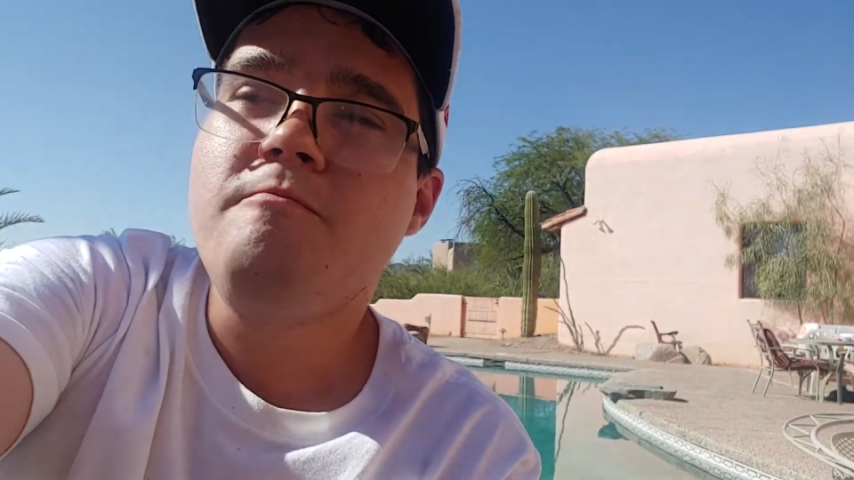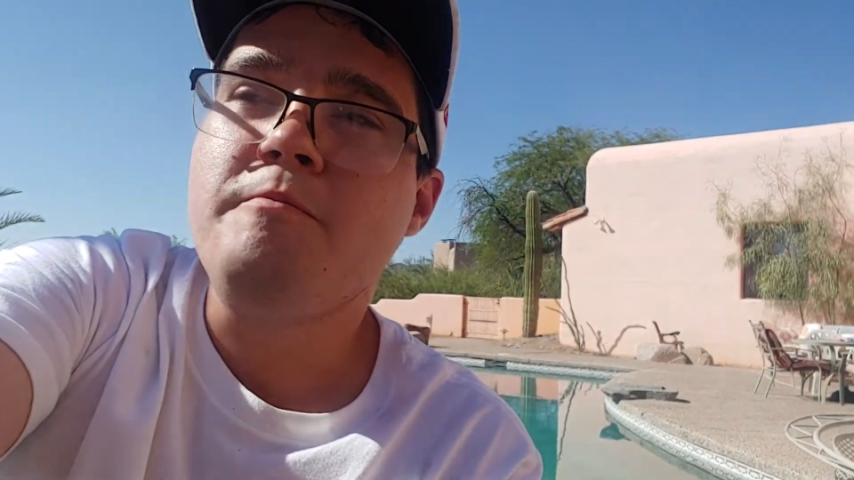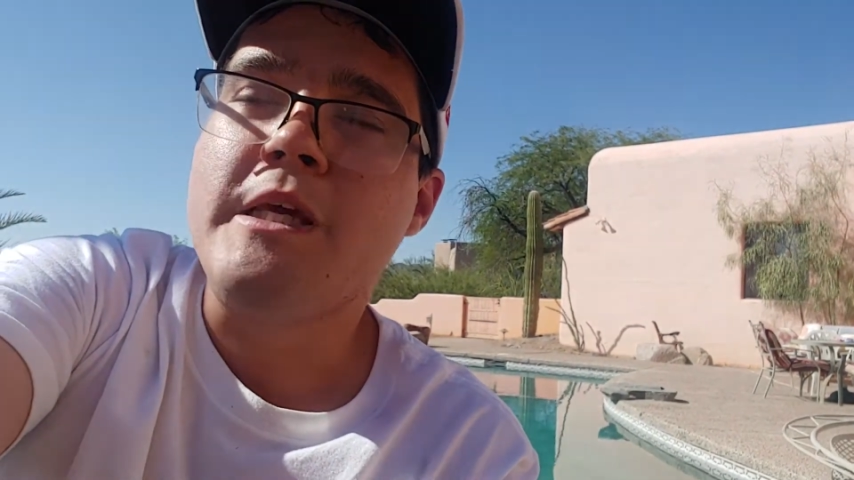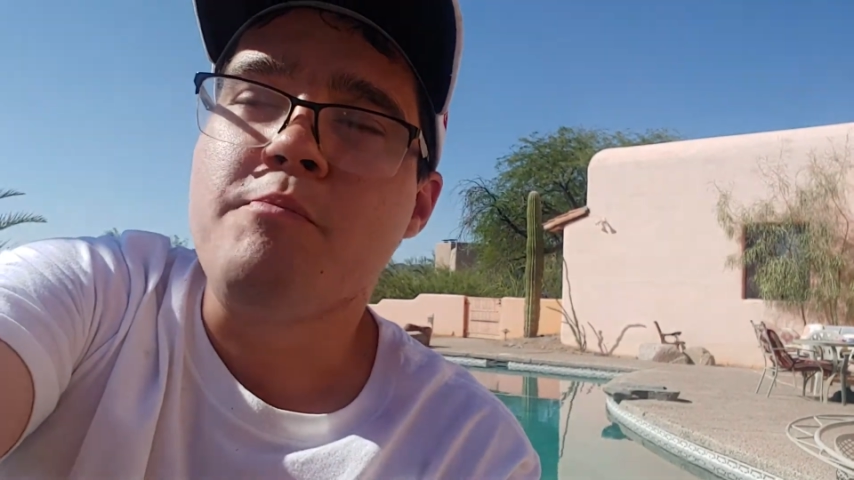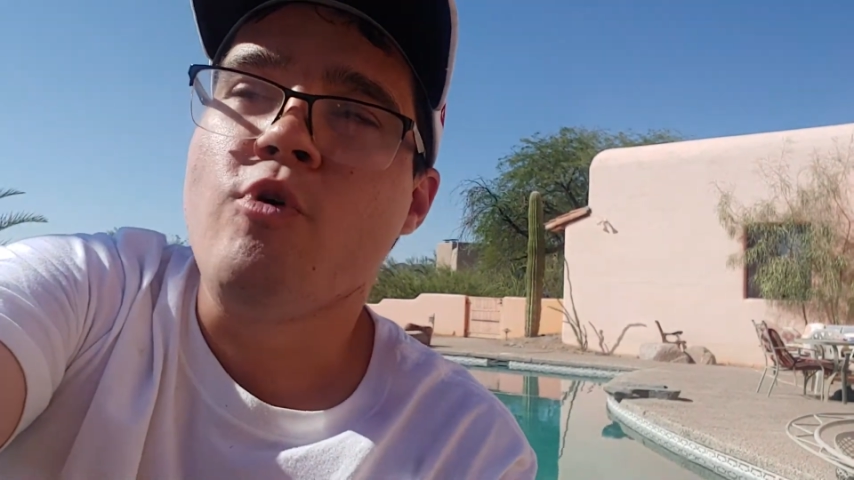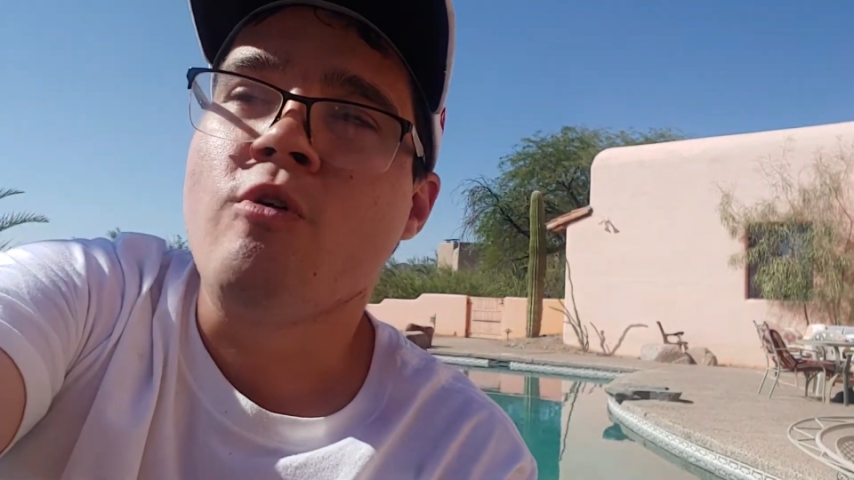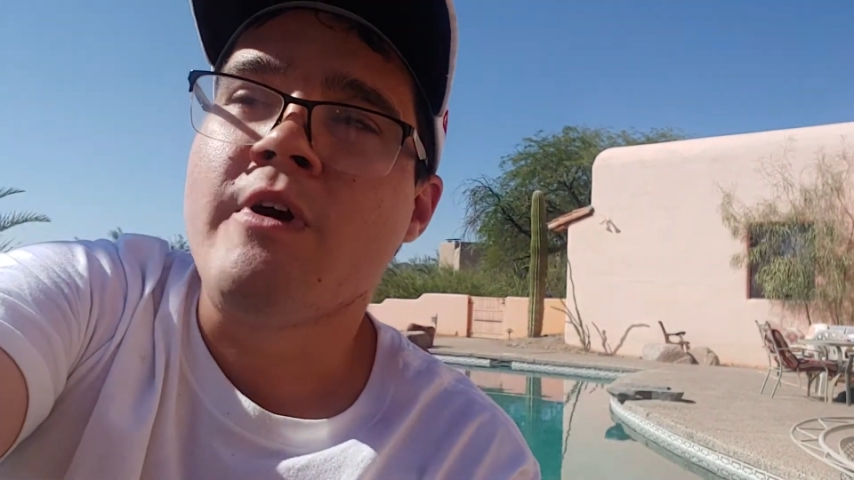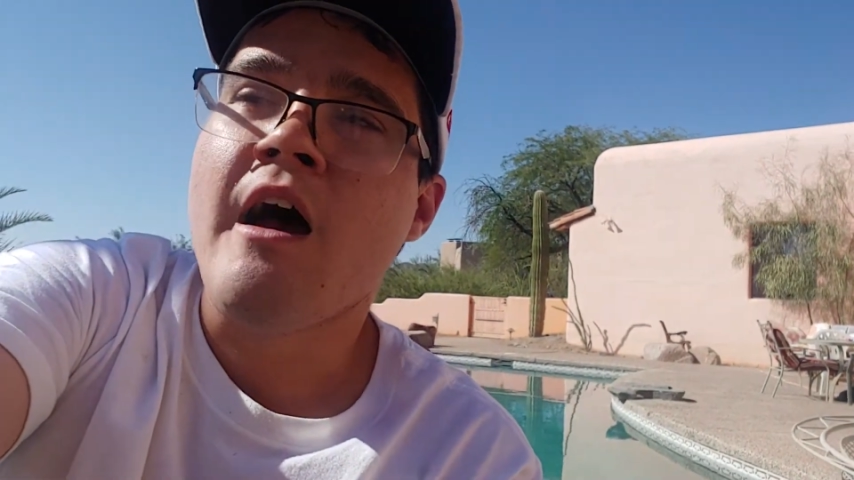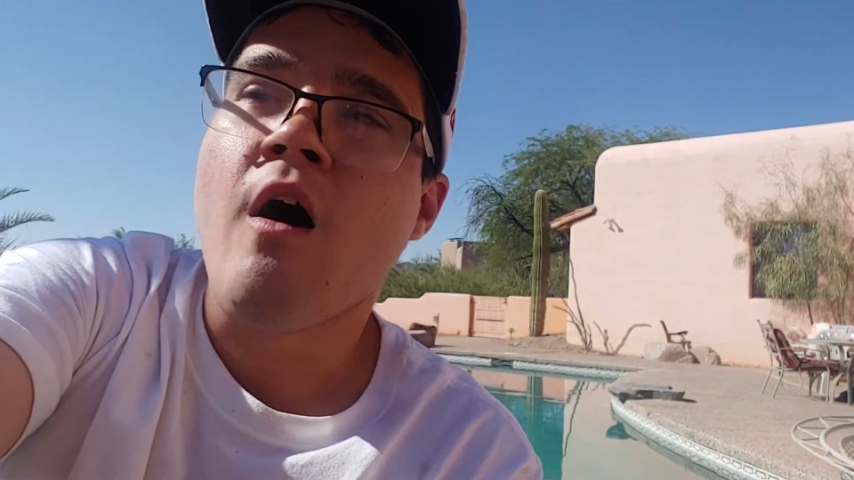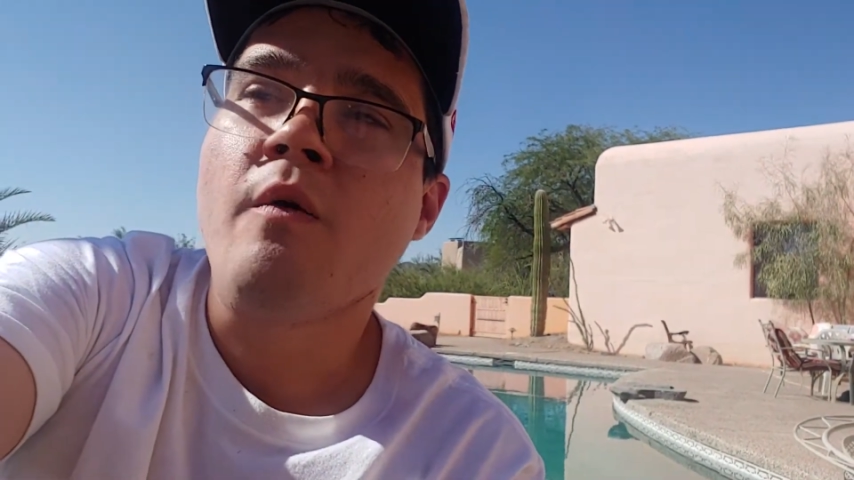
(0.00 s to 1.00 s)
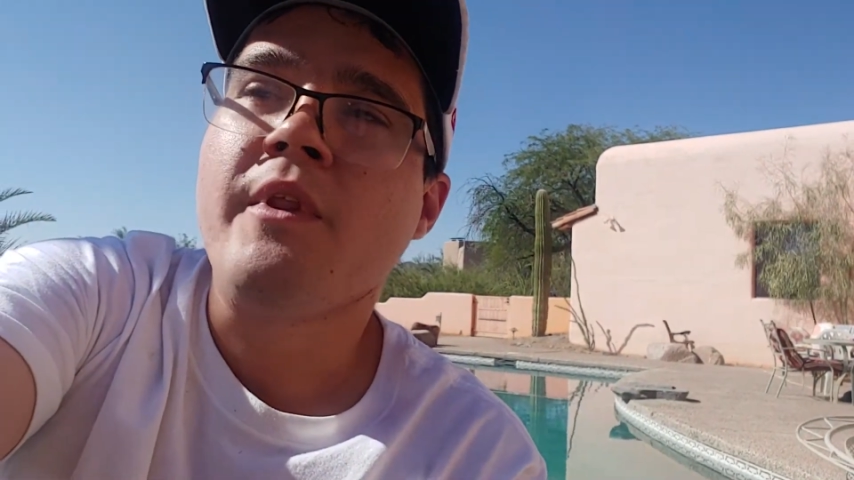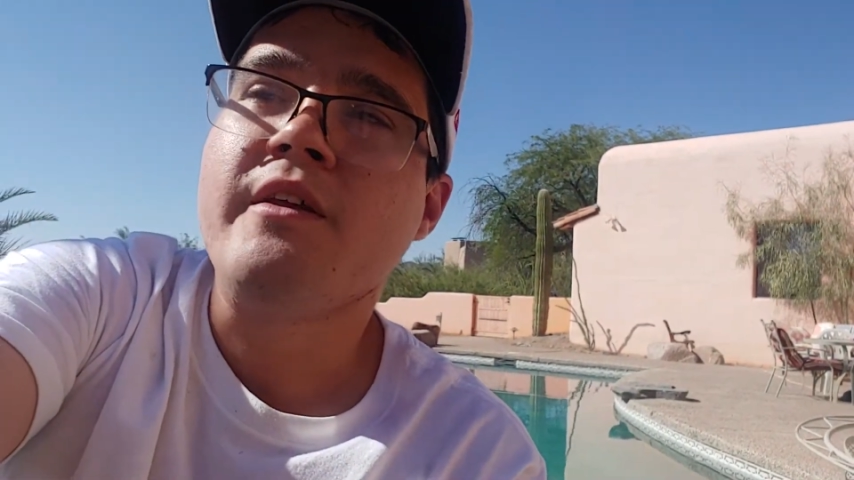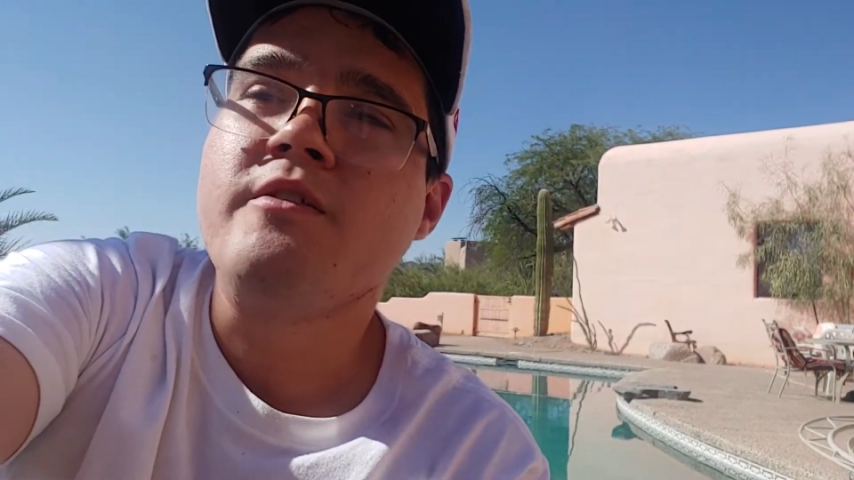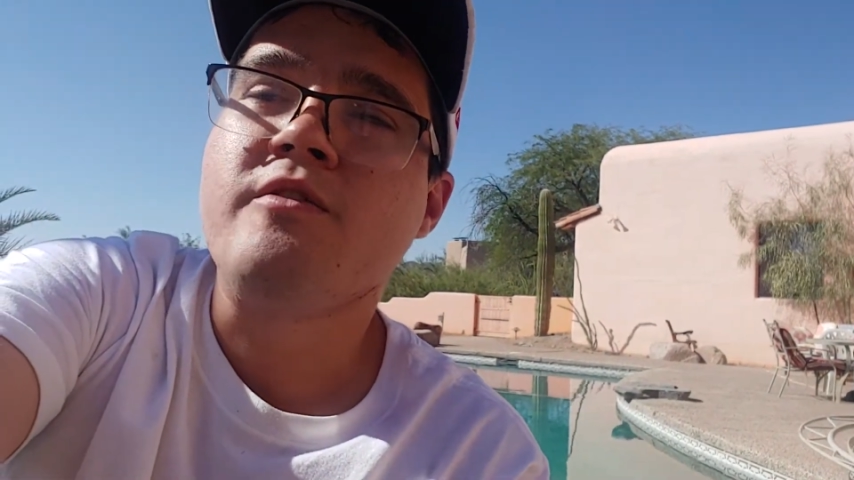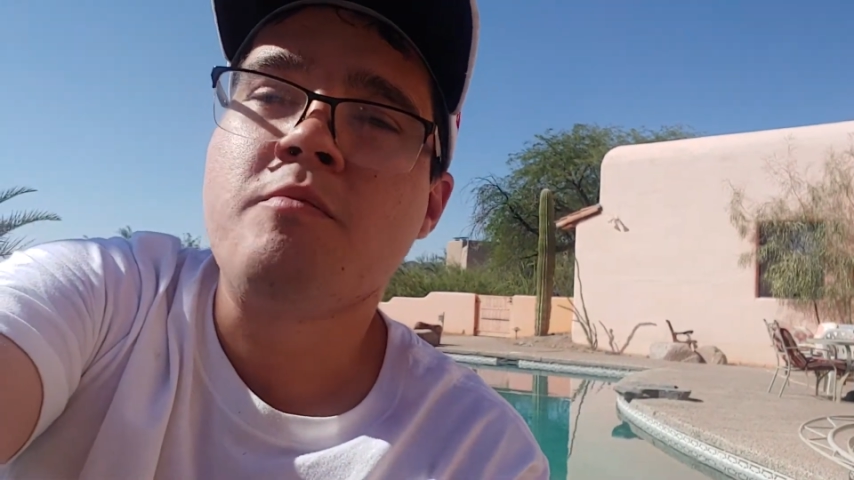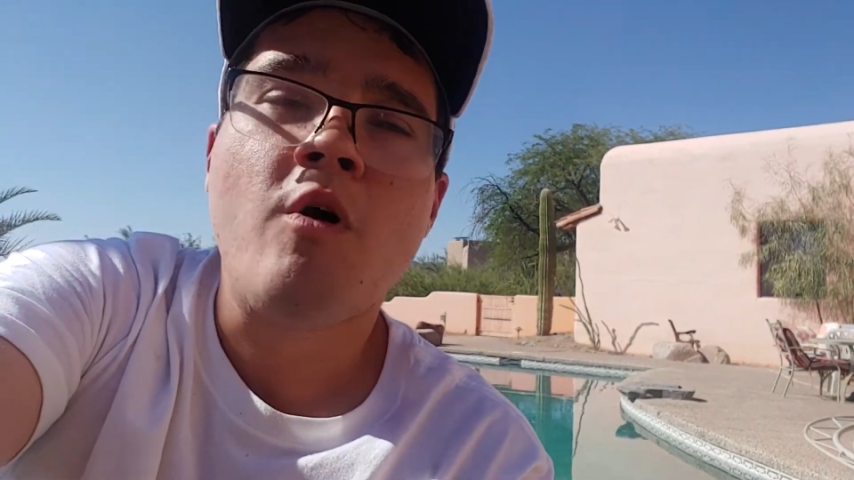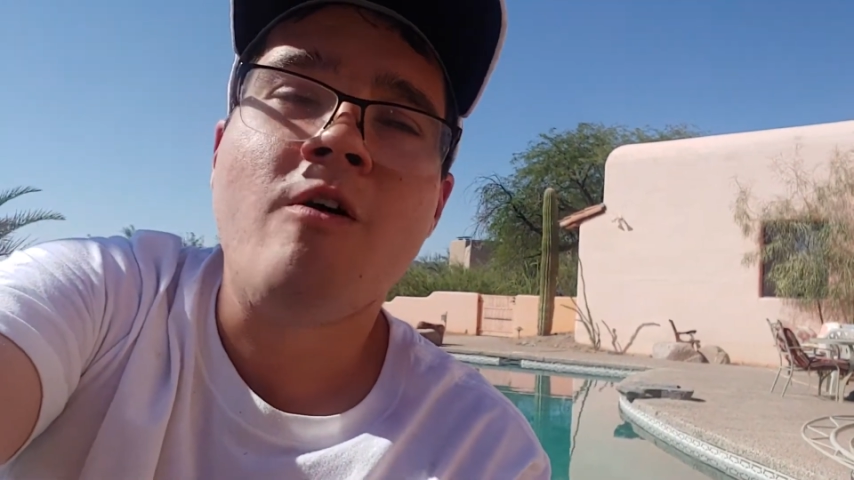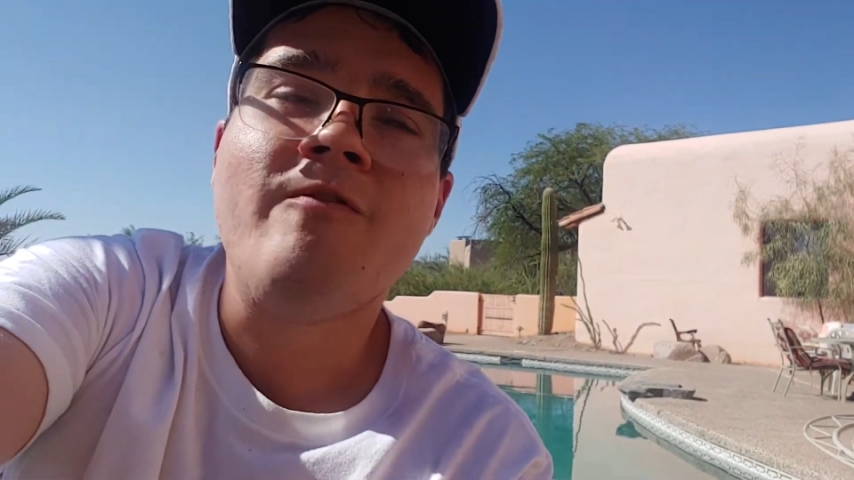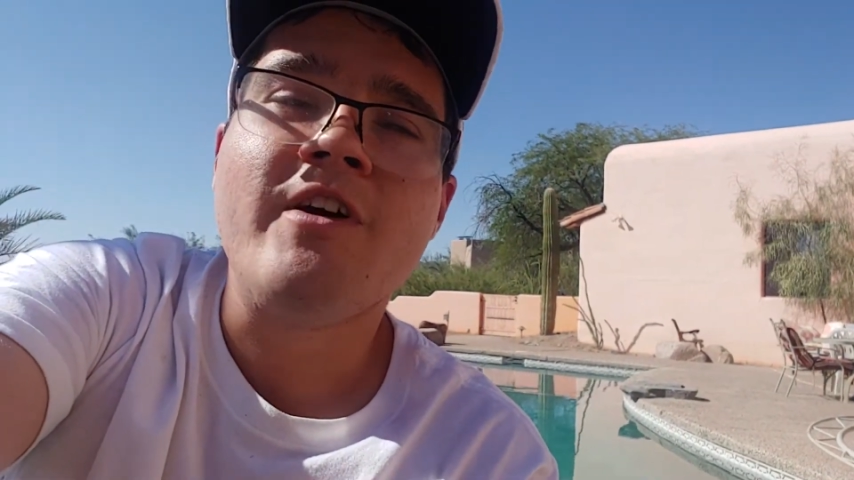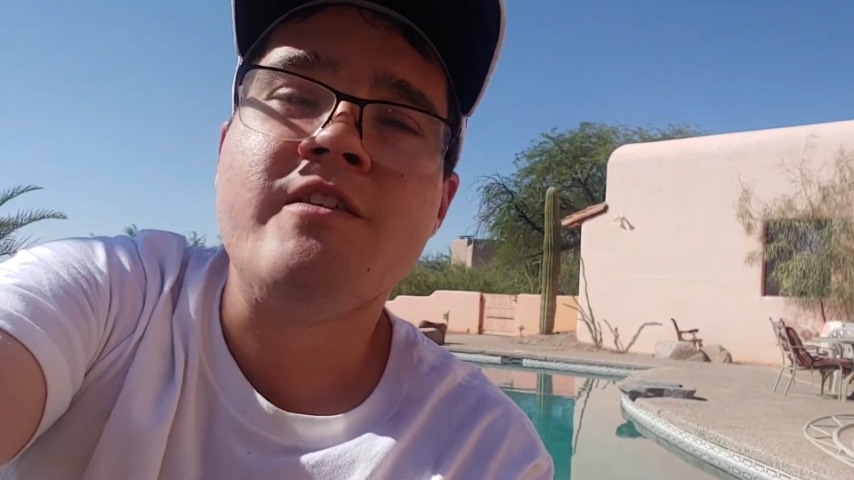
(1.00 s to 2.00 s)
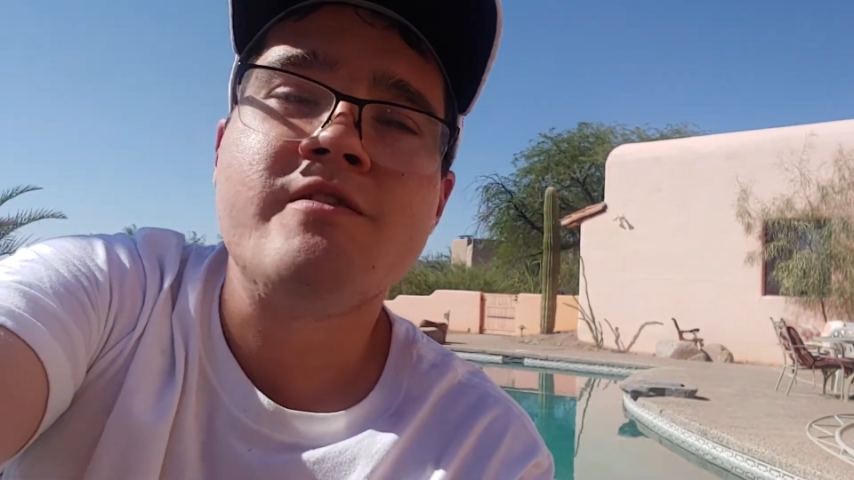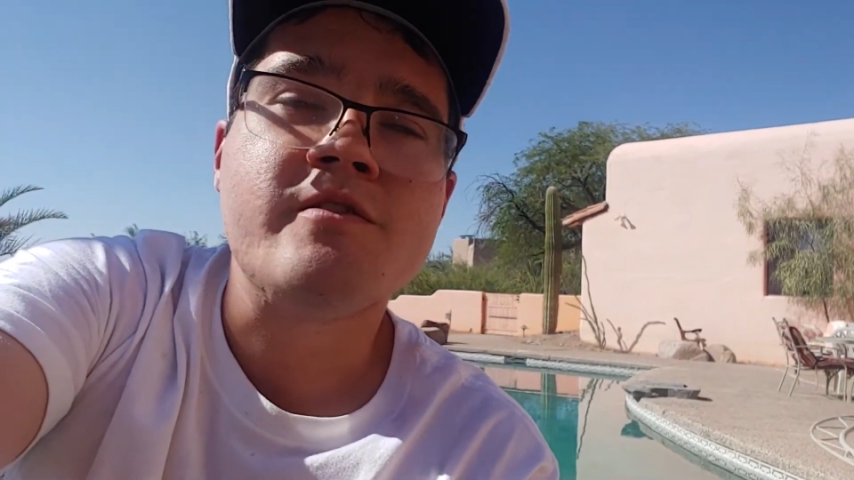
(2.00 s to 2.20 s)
people around, like do small events